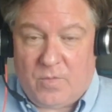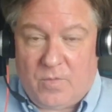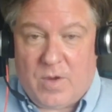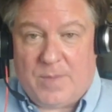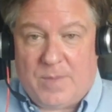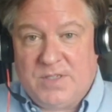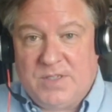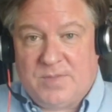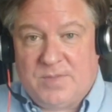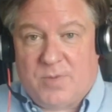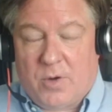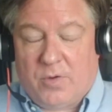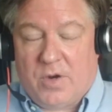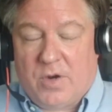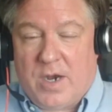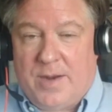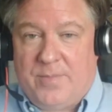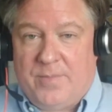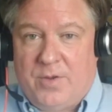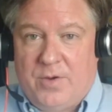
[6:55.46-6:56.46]
weapons
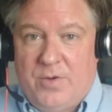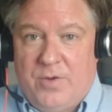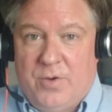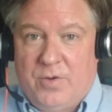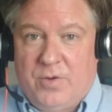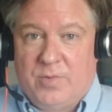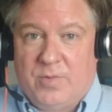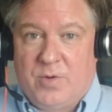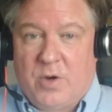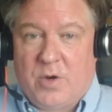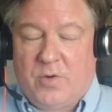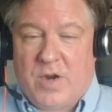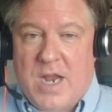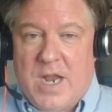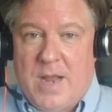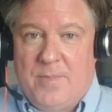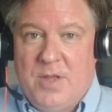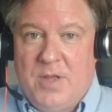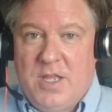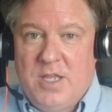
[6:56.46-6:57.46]
program, their nuclear
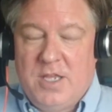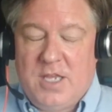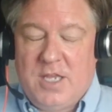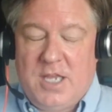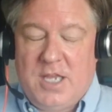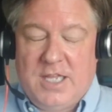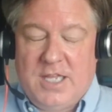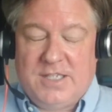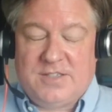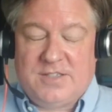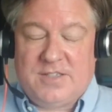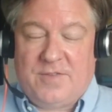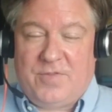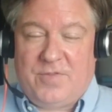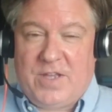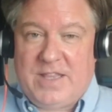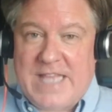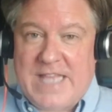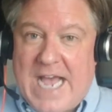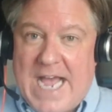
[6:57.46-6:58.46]
program, and stuff
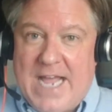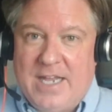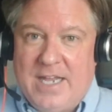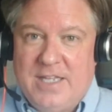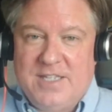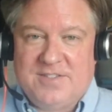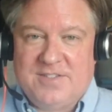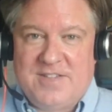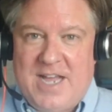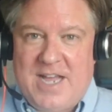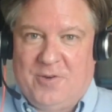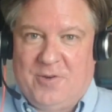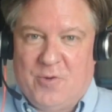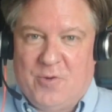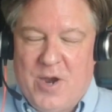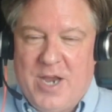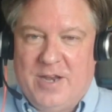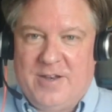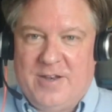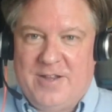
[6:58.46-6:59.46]
like that is not
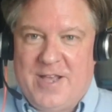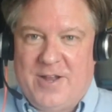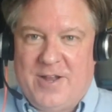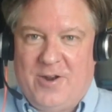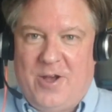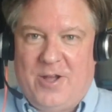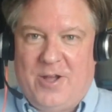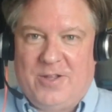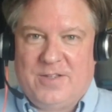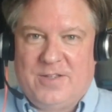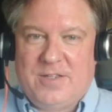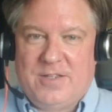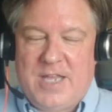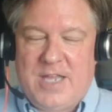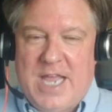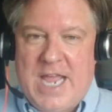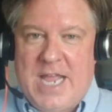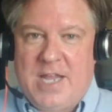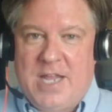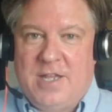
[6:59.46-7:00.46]
great at all.
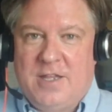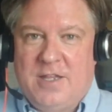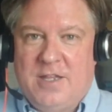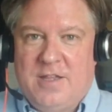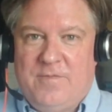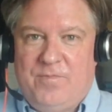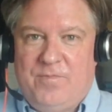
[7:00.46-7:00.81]
And